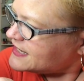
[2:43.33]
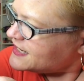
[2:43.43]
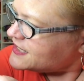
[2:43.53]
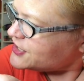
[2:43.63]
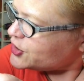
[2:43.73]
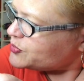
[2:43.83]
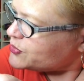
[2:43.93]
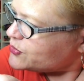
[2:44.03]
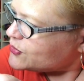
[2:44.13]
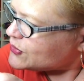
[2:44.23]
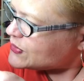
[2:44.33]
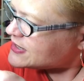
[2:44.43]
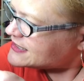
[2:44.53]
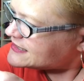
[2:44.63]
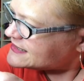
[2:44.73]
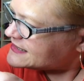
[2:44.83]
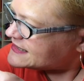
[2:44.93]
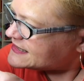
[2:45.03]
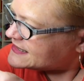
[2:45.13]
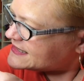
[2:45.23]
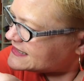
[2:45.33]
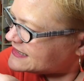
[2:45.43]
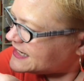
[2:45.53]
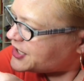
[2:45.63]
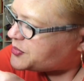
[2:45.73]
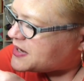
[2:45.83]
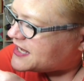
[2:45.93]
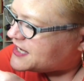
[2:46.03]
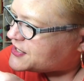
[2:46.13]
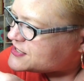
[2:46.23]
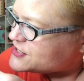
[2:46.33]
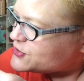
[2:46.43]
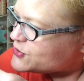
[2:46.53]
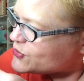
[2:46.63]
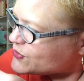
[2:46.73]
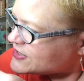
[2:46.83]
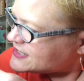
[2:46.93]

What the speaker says: I love you, boo. Everybody loves you.